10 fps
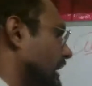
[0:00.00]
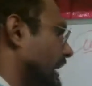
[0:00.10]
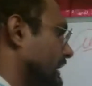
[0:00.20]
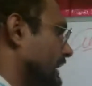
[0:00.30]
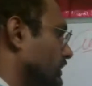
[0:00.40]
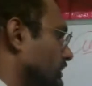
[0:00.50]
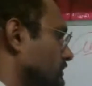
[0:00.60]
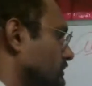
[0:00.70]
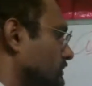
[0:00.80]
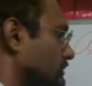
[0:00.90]
an
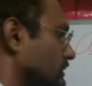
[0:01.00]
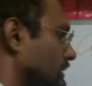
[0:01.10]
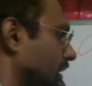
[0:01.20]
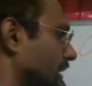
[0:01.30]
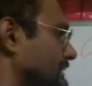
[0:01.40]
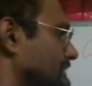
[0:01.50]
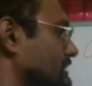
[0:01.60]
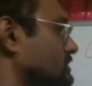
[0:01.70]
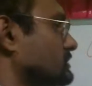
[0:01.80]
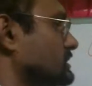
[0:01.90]
ion, okay, let us
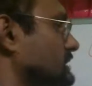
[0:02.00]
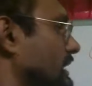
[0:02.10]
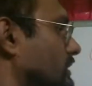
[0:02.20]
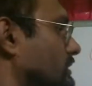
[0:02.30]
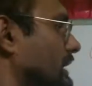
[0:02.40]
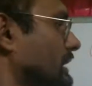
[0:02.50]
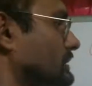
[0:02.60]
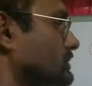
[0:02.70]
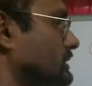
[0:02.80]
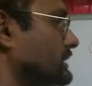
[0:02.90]
assume this ion, the
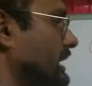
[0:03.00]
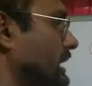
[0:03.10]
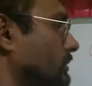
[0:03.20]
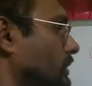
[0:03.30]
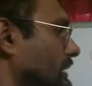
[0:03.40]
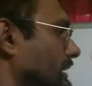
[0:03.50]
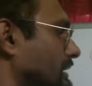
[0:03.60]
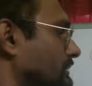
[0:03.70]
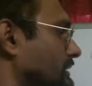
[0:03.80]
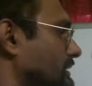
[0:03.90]
electron came,
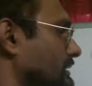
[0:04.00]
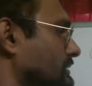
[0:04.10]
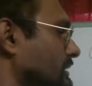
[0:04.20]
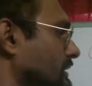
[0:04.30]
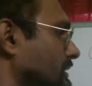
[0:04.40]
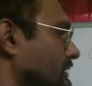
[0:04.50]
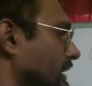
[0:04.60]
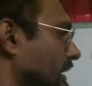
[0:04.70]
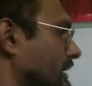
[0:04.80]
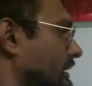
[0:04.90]
collided with it,
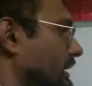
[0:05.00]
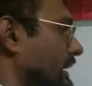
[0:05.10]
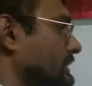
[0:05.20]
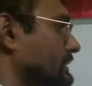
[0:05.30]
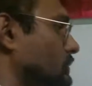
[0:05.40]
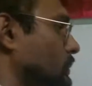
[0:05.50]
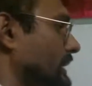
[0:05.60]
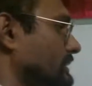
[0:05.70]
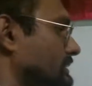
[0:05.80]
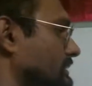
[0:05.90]
okay, and it
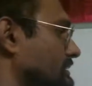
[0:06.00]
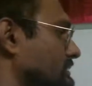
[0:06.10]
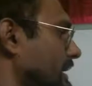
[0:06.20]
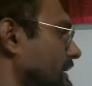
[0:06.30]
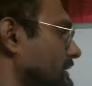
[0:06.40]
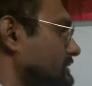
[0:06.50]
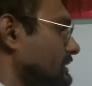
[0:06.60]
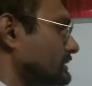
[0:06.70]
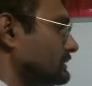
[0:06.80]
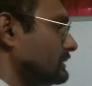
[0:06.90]
went this
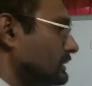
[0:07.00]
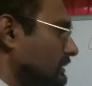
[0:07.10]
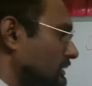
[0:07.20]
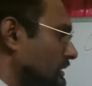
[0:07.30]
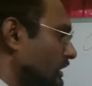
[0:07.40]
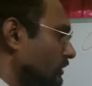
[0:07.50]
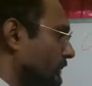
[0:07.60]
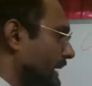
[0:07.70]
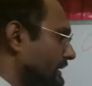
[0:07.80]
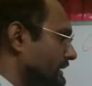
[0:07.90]
direction. Now,
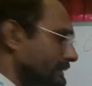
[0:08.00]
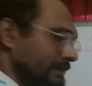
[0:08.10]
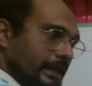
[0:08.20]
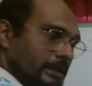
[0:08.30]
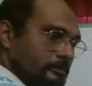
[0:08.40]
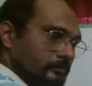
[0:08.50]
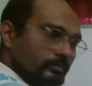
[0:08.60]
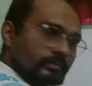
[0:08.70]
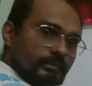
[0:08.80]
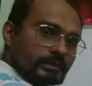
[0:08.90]
by that time
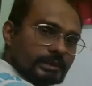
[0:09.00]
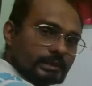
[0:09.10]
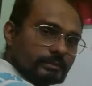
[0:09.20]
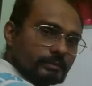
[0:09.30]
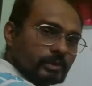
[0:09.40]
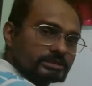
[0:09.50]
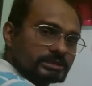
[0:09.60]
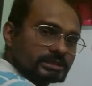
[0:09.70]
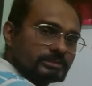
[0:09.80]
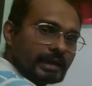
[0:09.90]
it
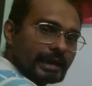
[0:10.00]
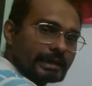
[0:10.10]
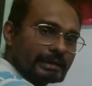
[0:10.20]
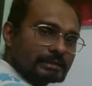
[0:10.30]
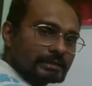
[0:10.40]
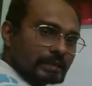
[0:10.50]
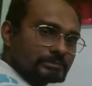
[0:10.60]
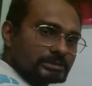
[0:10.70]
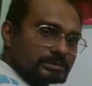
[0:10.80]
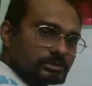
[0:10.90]
bounces back and
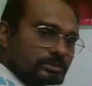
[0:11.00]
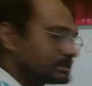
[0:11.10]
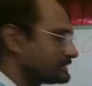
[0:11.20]
comes to the